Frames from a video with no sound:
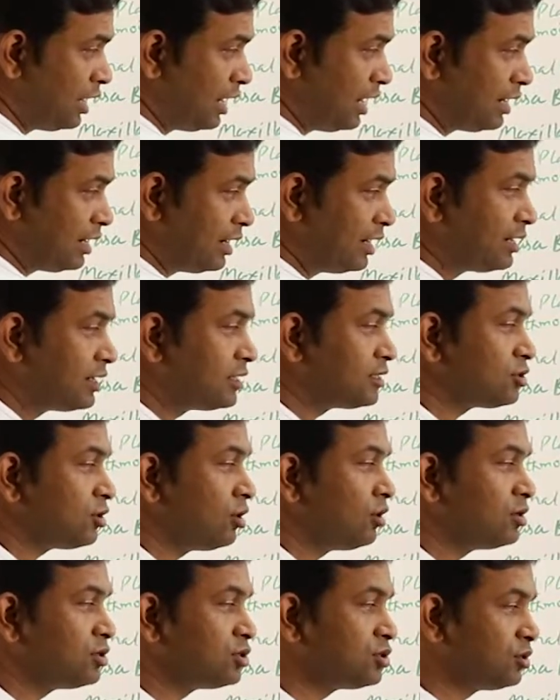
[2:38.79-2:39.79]
And it is
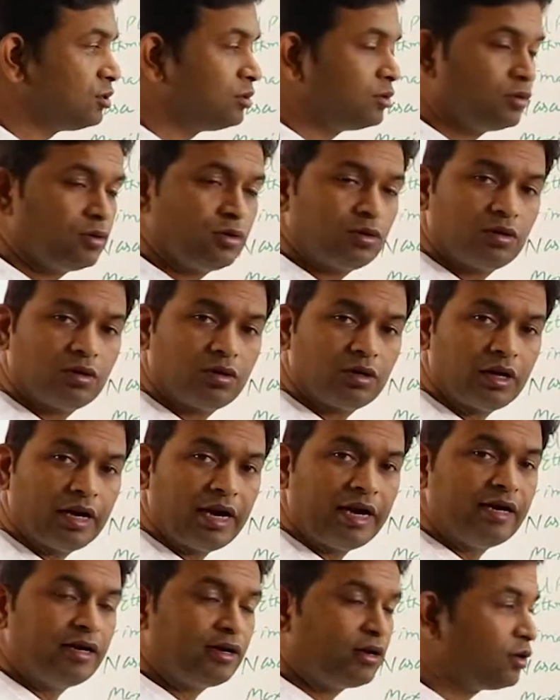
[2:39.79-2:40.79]
also
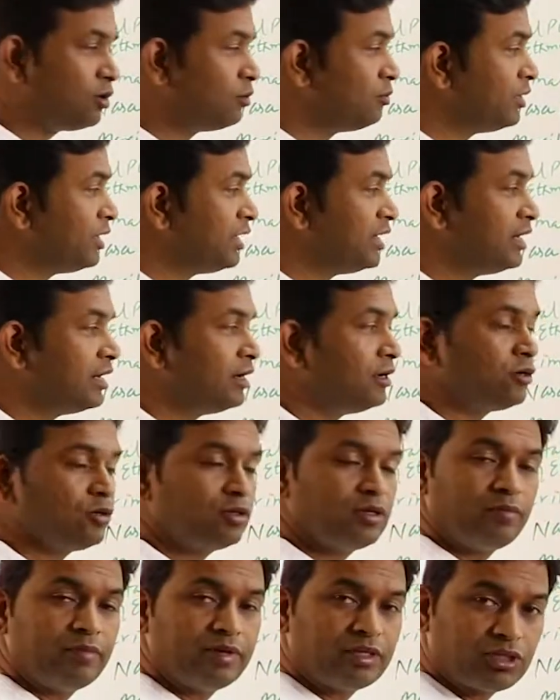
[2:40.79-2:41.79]
anteromedial
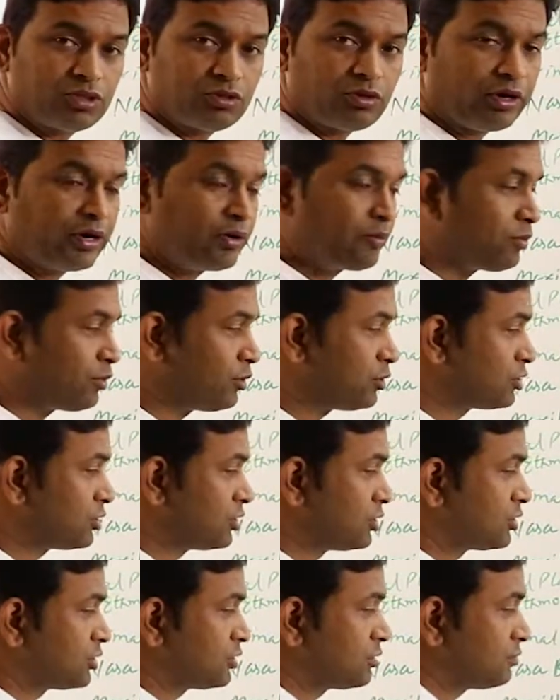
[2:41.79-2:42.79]
to the mastoid
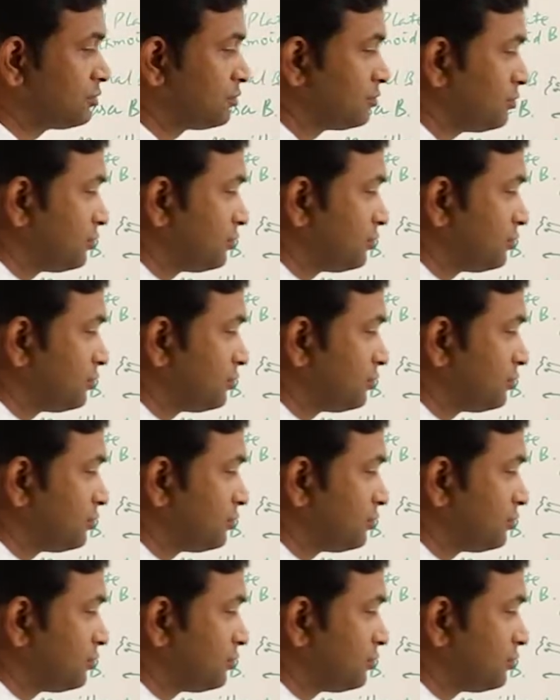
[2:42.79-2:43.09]
process.